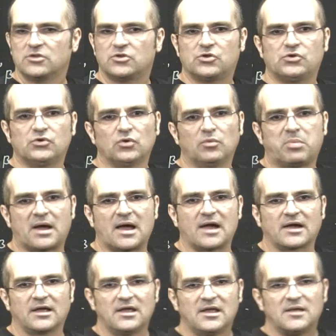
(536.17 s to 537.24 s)
Q
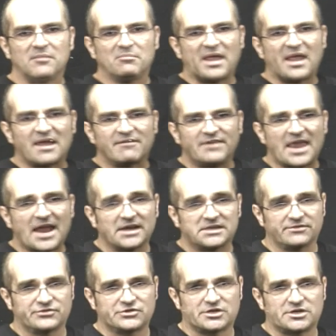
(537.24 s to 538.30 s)
bar may have
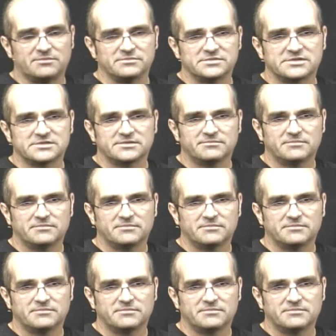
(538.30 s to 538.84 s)
negative terms.